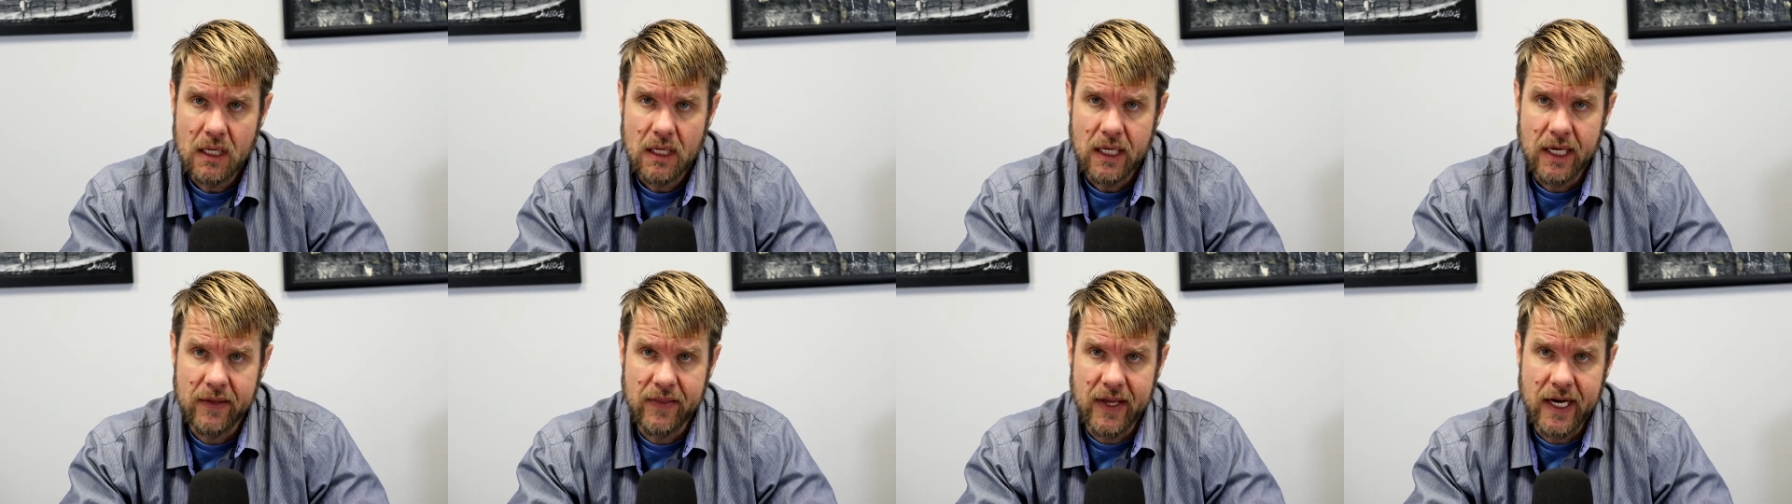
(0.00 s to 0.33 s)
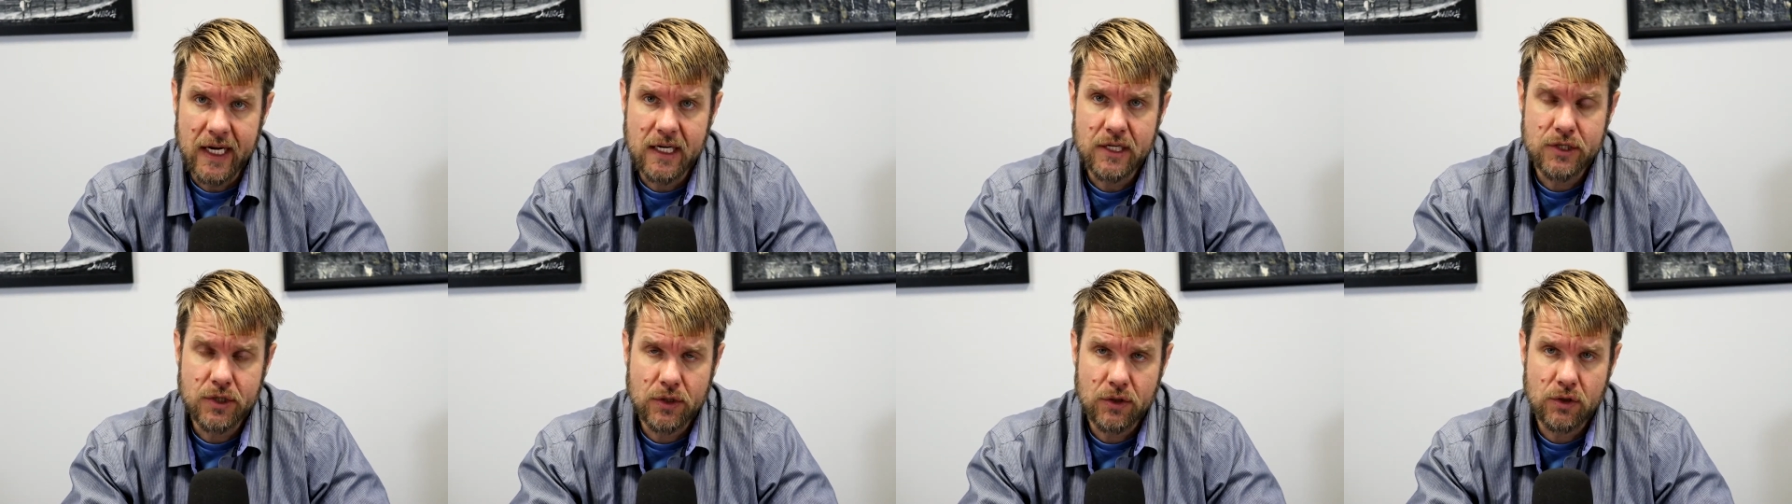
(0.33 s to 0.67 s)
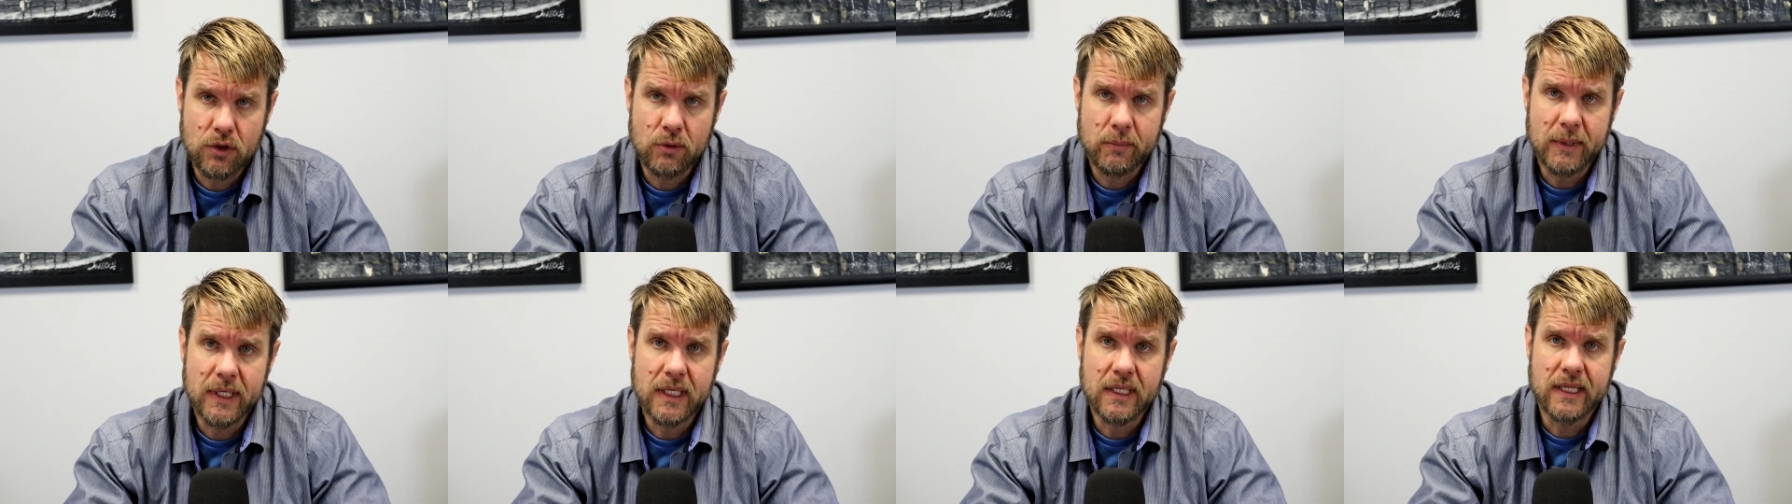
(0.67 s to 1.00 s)
and they
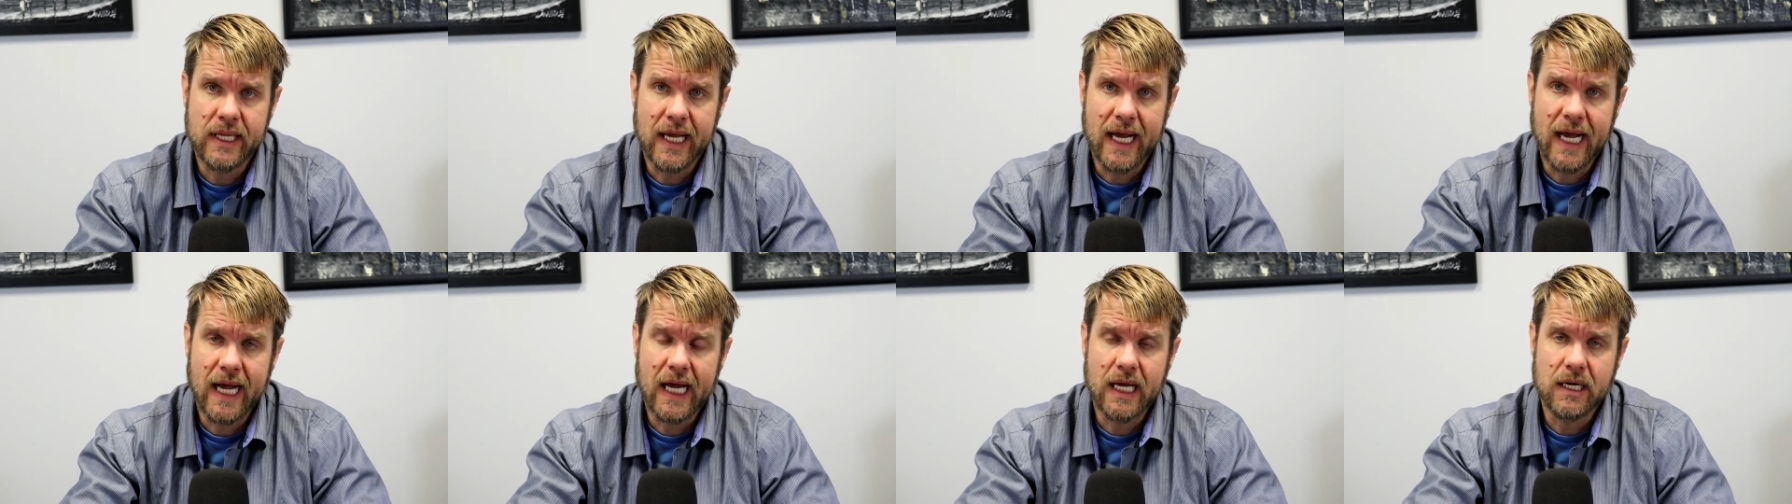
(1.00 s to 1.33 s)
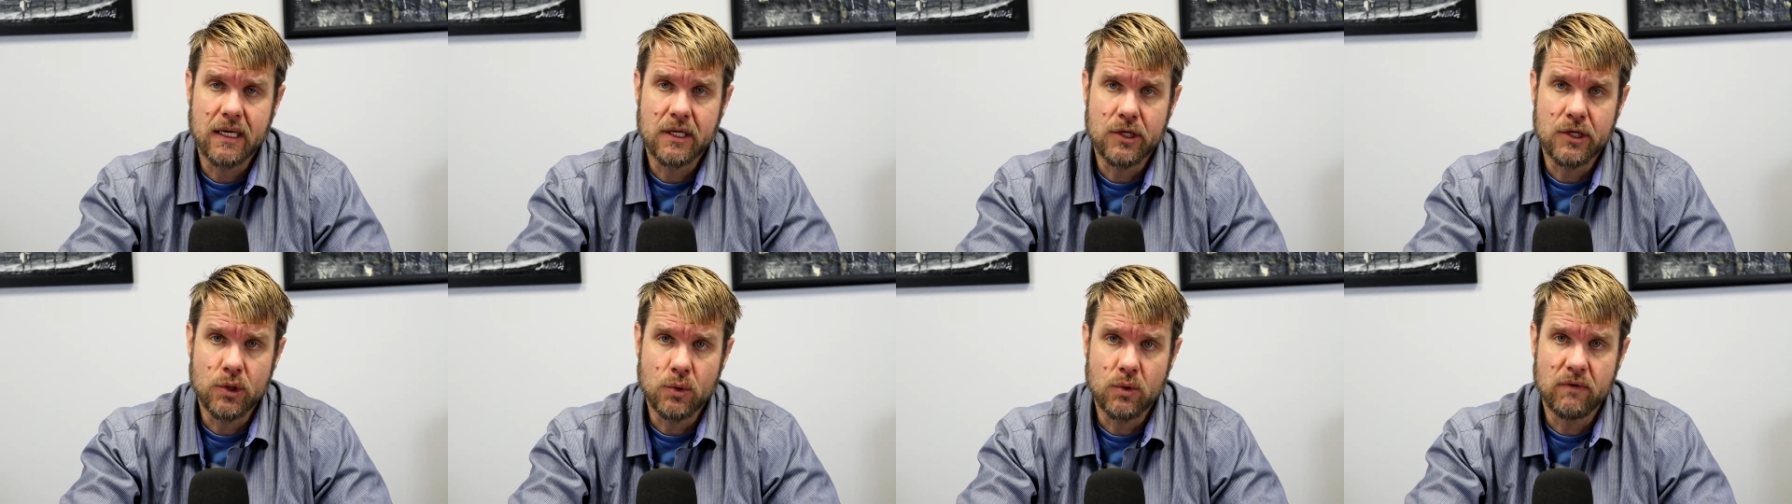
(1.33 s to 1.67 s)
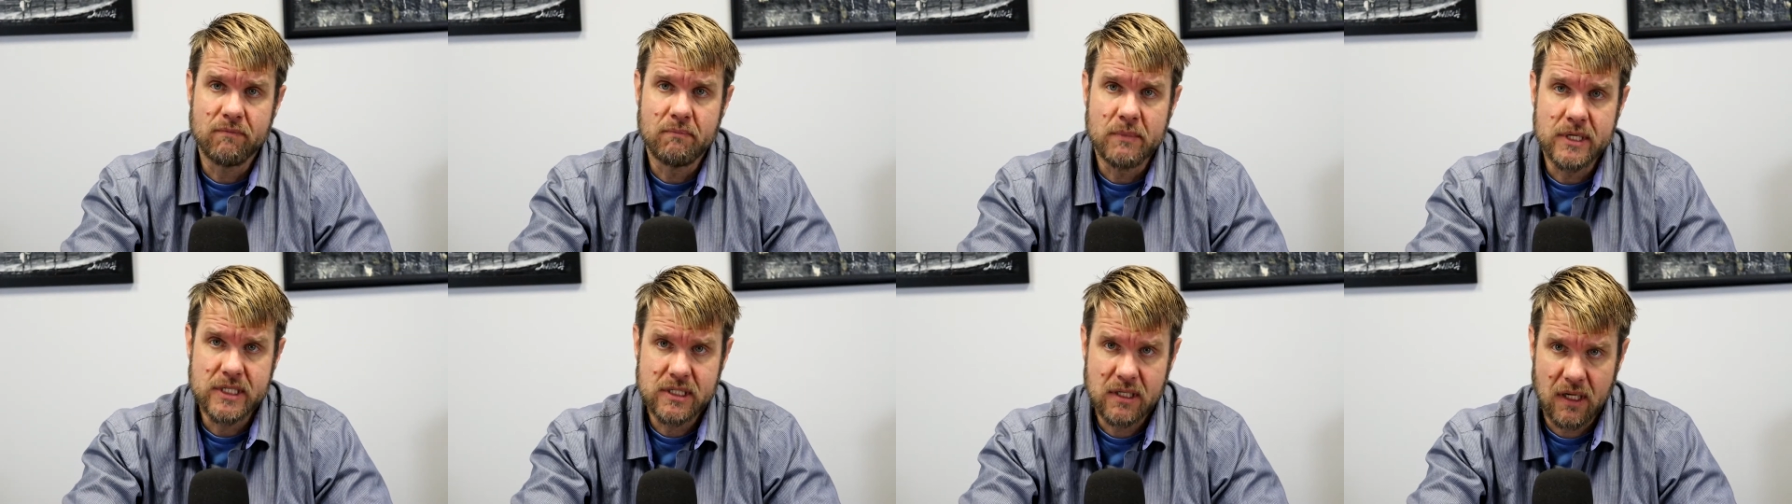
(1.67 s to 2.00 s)
determine that you have
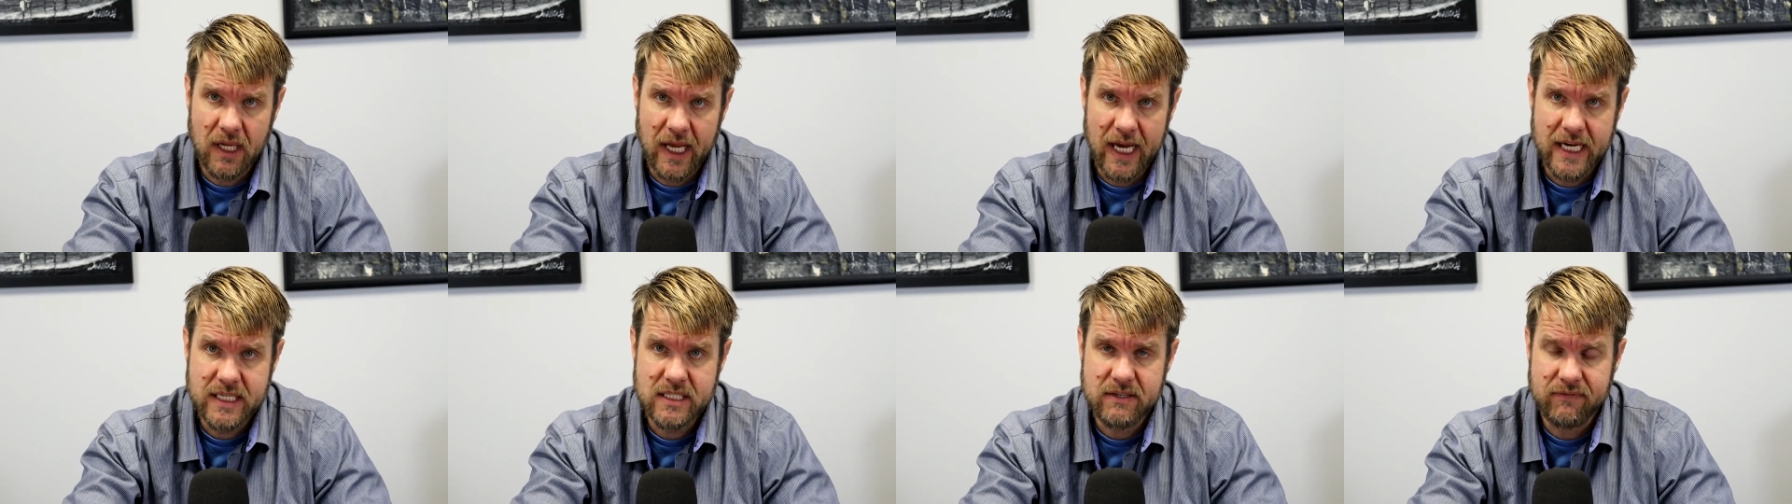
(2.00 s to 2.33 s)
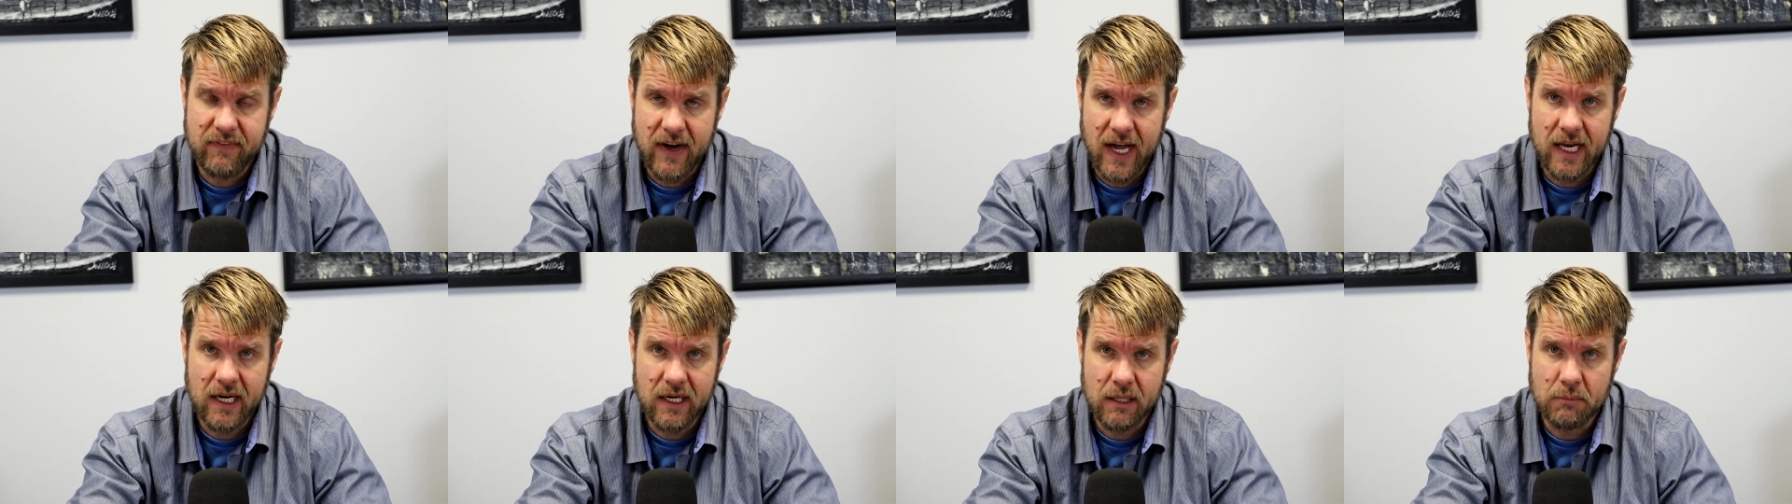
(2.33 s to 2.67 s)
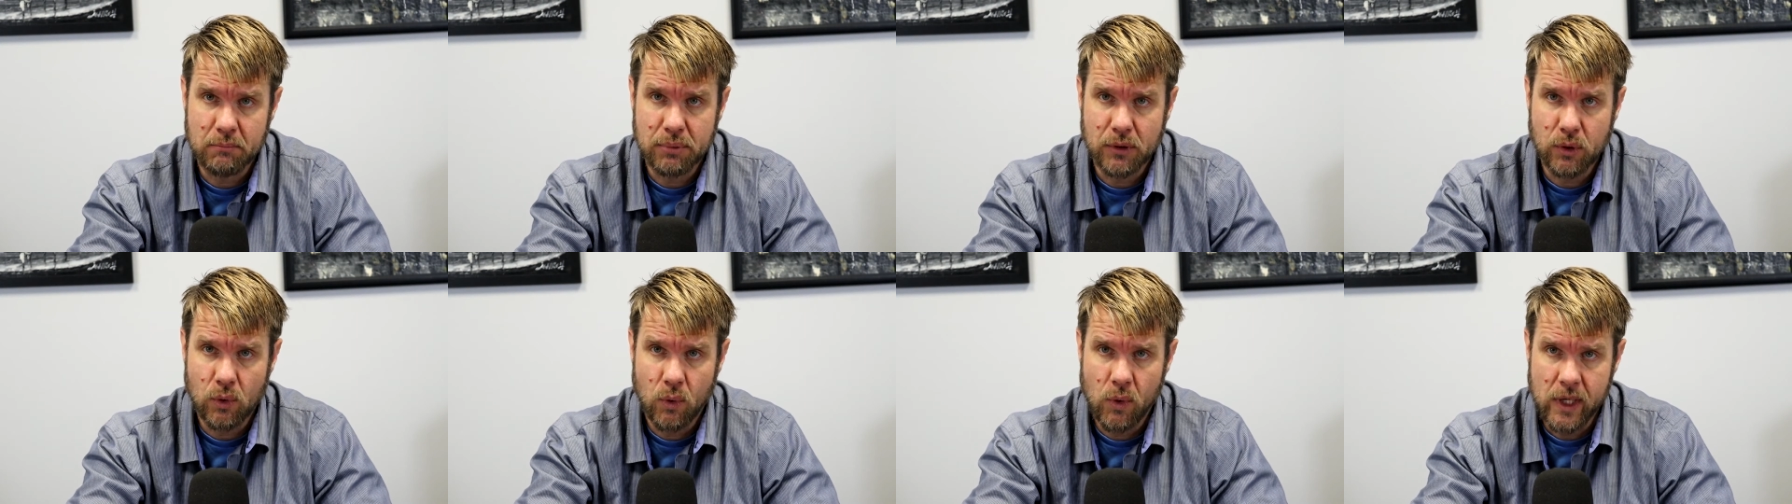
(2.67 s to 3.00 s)
misclassified an
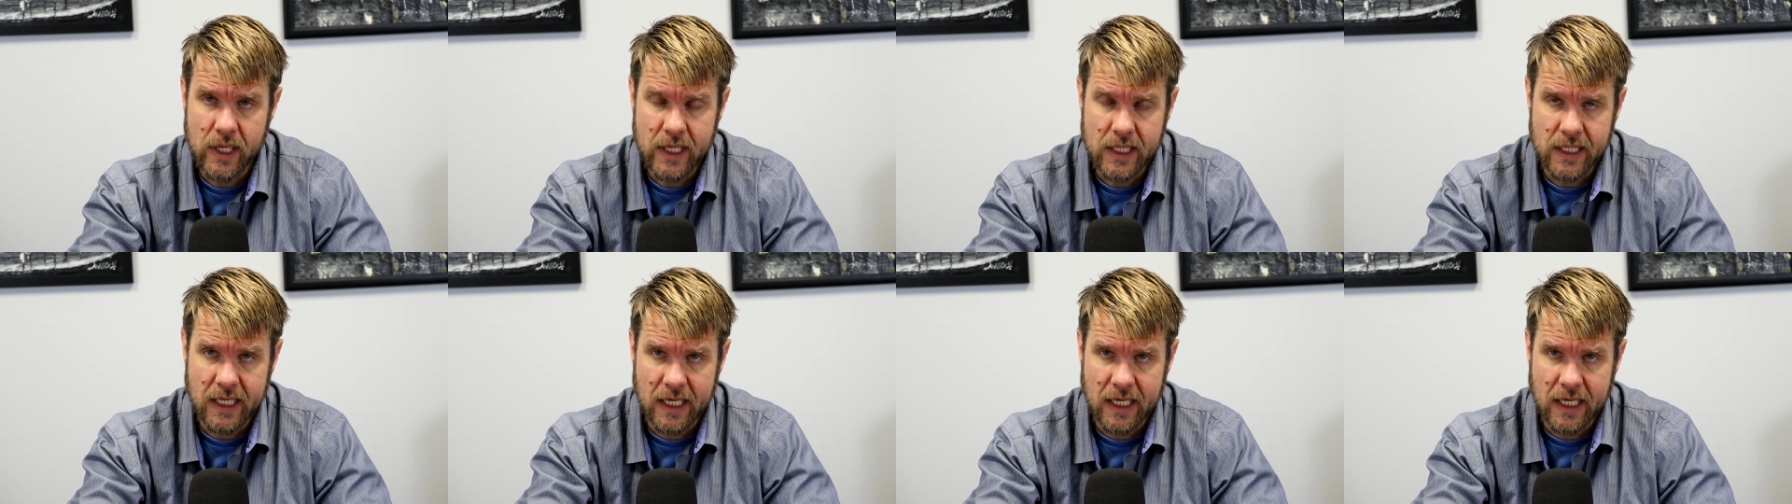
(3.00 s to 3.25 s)
employee.